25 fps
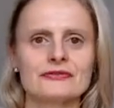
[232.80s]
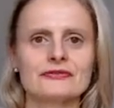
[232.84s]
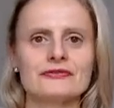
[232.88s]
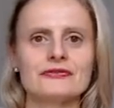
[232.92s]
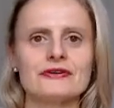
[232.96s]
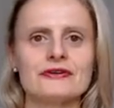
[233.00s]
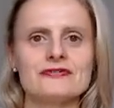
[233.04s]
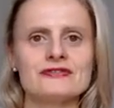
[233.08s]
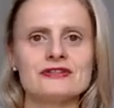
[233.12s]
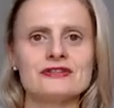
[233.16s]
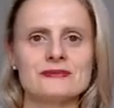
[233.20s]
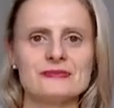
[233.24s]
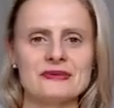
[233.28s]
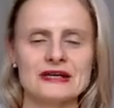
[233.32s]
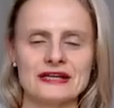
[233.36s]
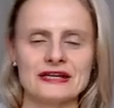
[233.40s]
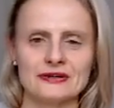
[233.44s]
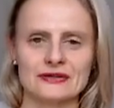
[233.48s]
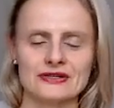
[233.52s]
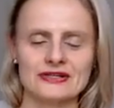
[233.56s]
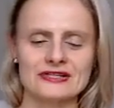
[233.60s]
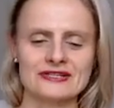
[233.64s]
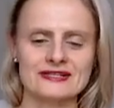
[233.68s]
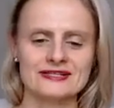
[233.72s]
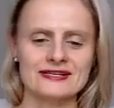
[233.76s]

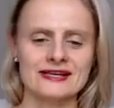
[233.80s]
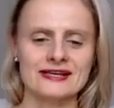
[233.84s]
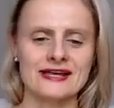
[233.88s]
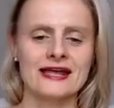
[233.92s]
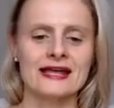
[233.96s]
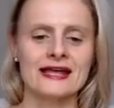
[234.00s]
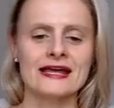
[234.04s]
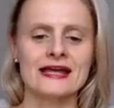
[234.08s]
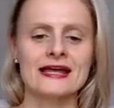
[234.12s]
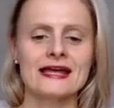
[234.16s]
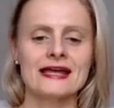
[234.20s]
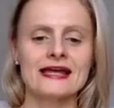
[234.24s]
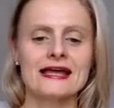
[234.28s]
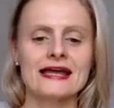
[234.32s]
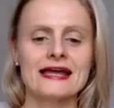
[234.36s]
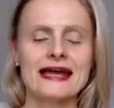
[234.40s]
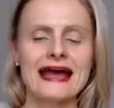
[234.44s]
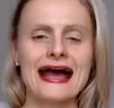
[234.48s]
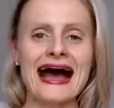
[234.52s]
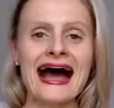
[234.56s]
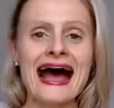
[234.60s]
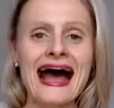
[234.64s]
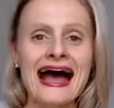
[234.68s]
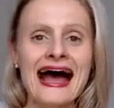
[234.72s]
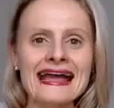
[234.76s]
meters.
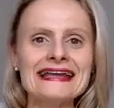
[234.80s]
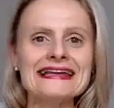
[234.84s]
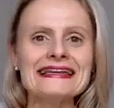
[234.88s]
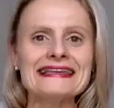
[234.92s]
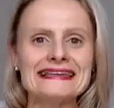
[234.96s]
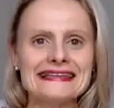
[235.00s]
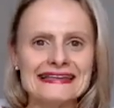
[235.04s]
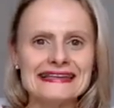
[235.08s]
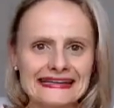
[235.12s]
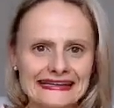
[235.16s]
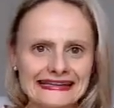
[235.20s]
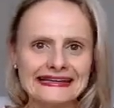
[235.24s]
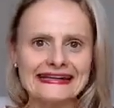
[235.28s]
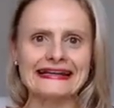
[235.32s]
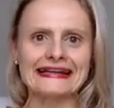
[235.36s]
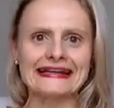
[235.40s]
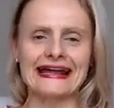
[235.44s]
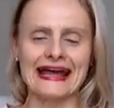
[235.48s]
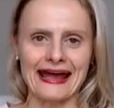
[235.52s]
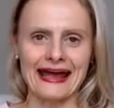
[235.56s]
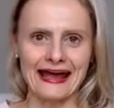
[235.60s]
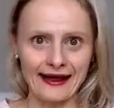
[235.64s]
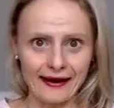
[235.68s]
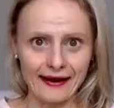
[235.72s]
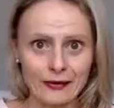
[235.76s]
I needed
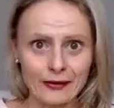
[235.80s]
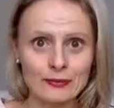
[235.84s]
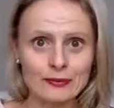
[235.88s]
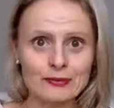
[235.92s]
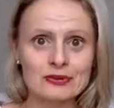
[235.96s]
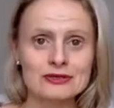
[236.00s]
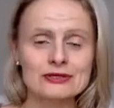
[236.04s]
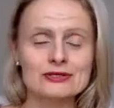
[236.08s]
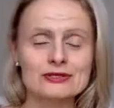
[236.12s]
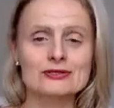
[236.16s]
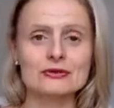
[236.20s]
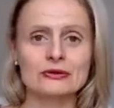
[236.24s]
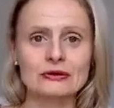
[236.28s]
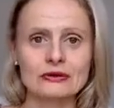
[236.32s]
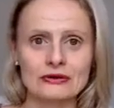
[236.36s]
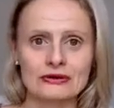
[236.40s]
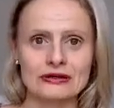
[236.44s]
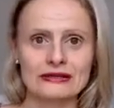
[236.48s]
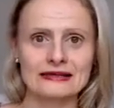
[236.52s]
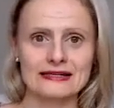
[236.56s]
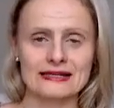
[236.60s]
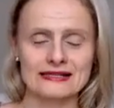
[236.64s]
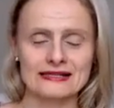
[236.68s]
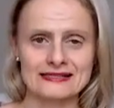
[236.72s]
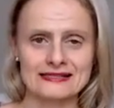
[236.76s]
help to
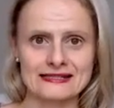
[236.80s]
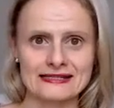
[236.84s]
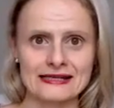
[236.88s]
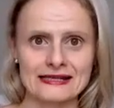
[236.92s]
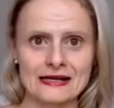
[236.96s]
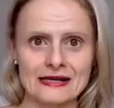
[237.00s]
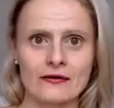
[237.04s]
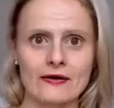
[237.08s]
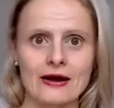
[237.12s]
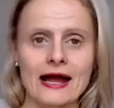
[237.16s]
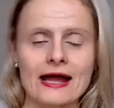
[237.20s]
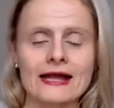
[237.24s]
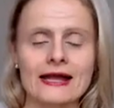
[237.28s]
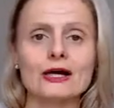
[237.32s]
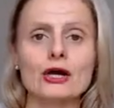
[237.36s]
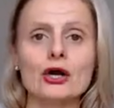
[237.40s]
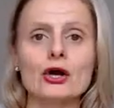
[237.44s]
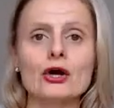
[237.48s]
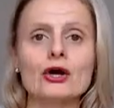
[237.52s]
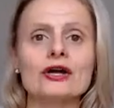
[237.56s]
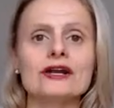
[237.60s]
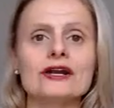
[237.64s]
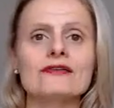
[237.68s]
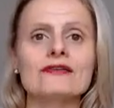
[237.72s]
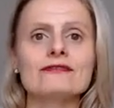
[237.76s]
learn that skill. I
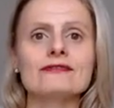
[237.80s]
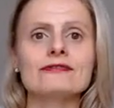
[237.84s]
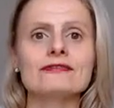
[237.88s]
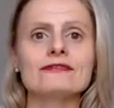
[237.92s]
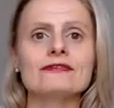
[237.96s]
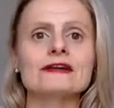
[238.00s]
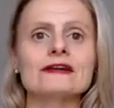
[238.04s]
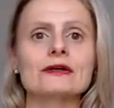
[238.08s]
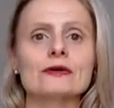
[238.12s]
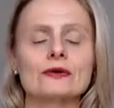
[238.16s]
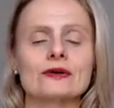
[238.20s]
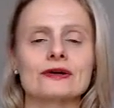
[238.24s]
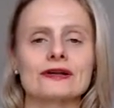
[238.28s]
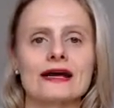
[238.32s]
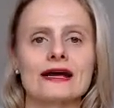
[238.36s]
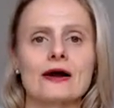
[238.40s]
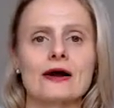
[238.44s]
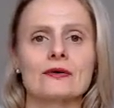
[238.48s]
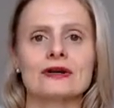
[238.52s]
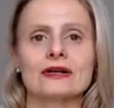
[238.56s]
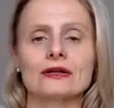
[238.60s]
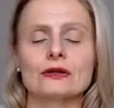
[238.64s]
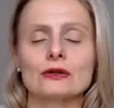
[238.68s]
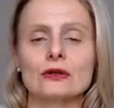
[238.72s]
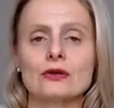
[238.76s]
couldn't figure it
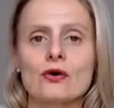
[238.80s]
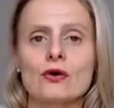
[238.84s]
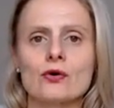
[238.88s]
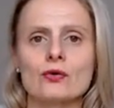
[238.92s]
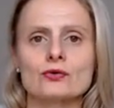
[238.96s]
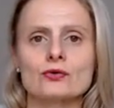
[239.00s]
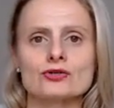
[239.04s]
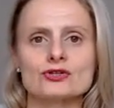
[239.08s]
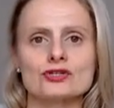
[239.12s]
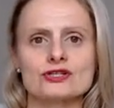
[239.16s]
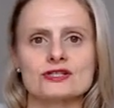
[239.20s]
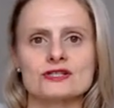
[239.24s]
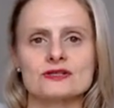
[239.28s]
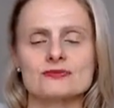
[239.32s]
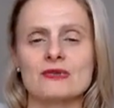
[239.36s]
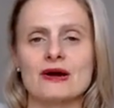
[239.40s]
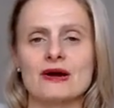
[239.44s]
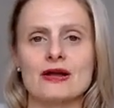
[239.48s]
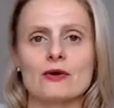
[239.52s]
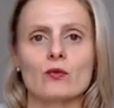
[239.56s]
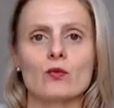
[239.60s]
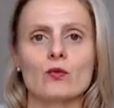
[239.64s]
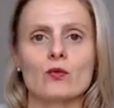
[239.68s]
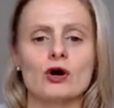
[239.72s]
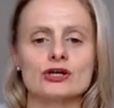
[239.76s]
out alone just by
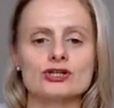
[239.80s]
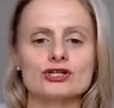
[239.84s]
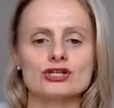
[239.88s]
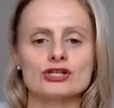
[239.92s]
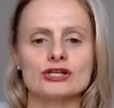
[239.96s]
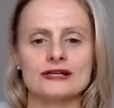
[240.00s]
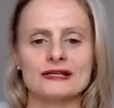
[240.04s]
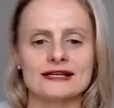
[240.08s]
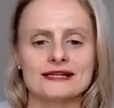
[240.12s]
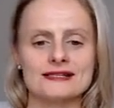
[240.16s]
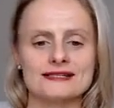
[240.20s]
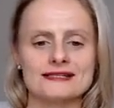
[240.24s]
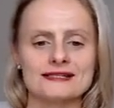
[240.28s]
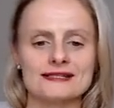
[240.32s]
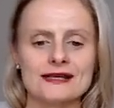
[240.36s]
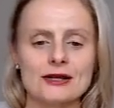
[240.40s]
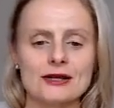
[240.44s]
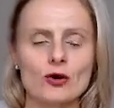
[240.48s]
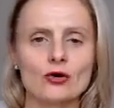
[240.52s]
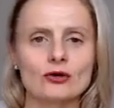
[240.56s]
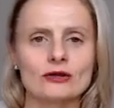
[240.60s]
watching, let's say,